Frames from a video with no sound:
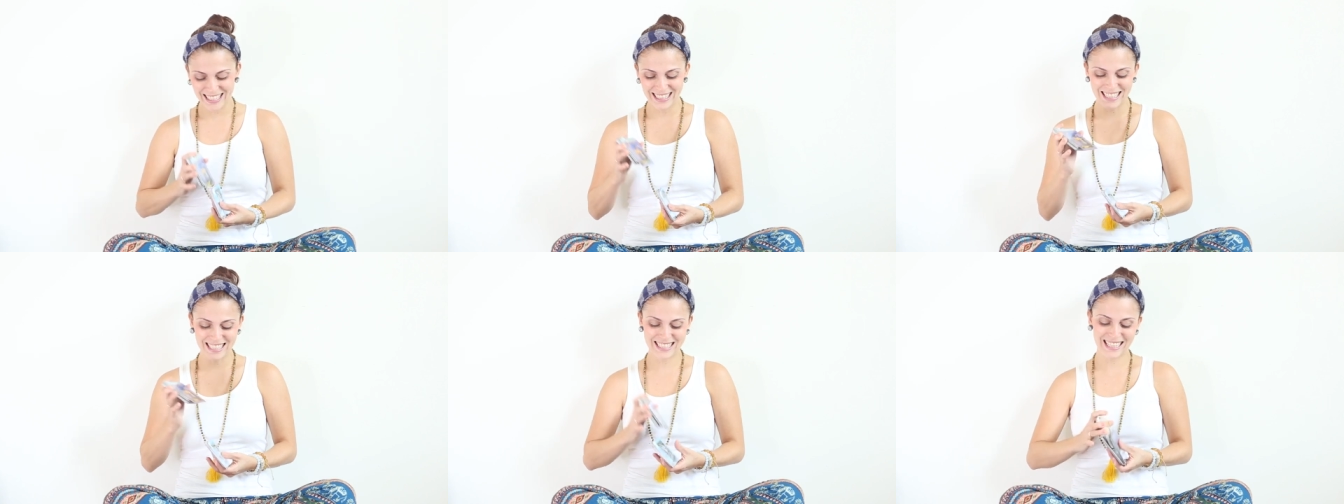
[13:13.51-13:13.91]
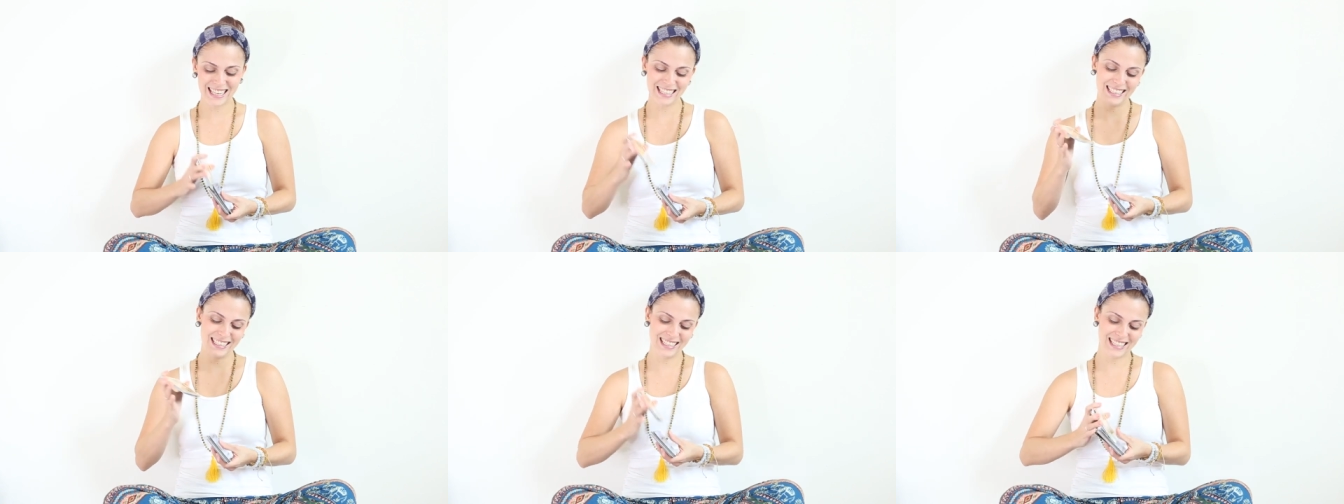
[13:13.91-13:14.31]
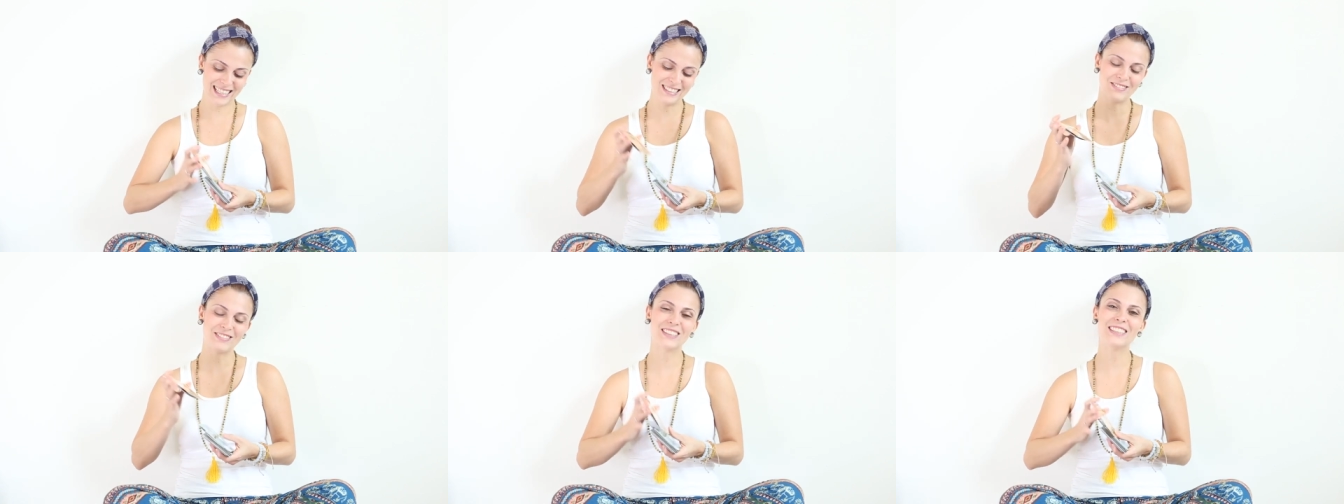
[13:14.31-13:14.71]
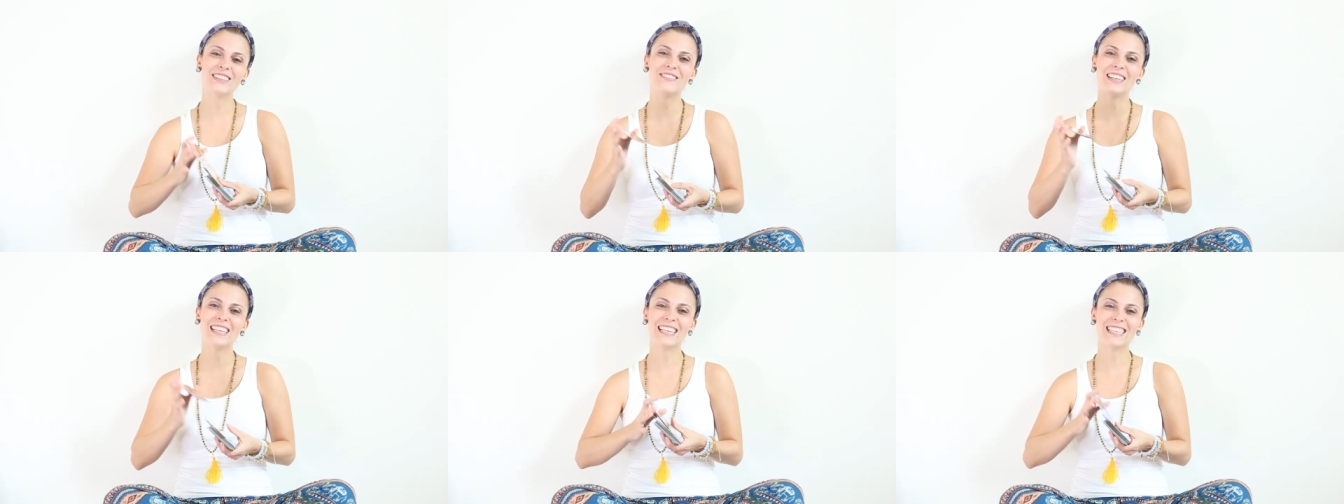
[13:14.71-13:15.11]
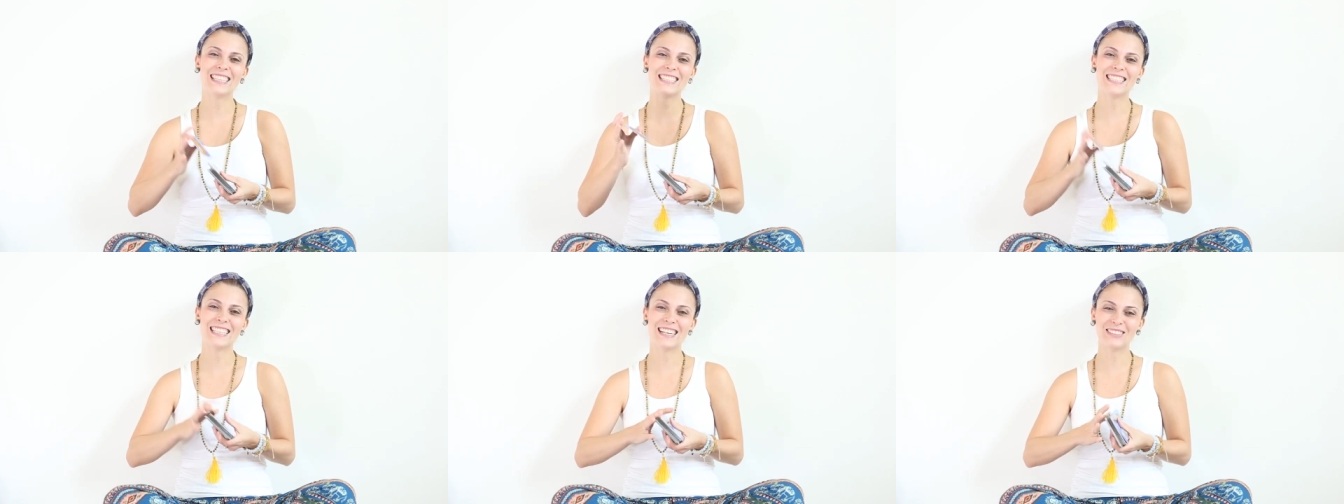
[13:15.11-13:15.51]
Let's get the card for the
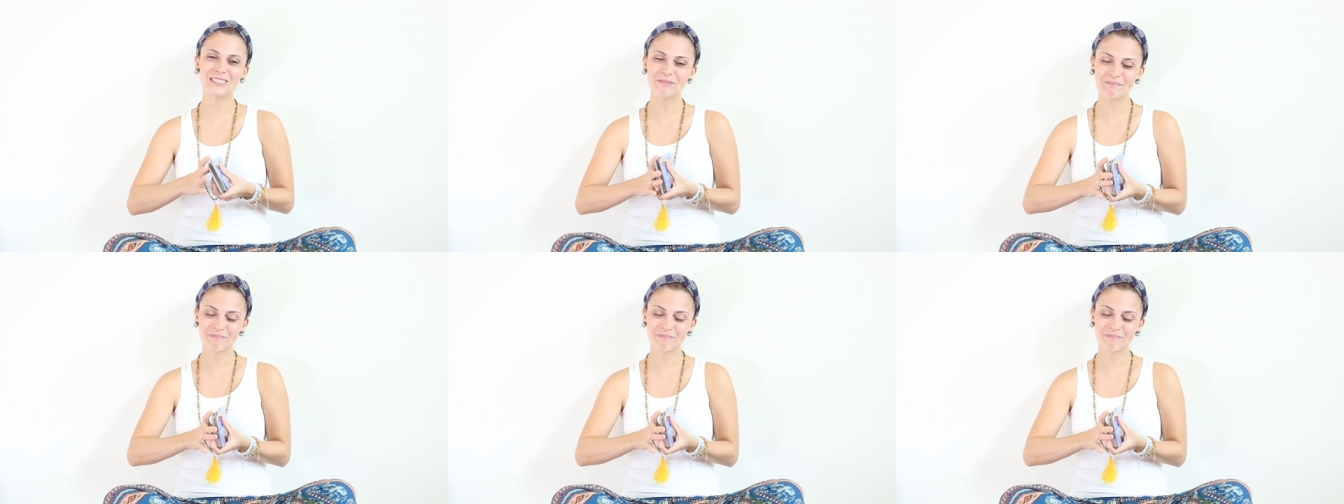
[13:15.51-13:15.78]
weekends now.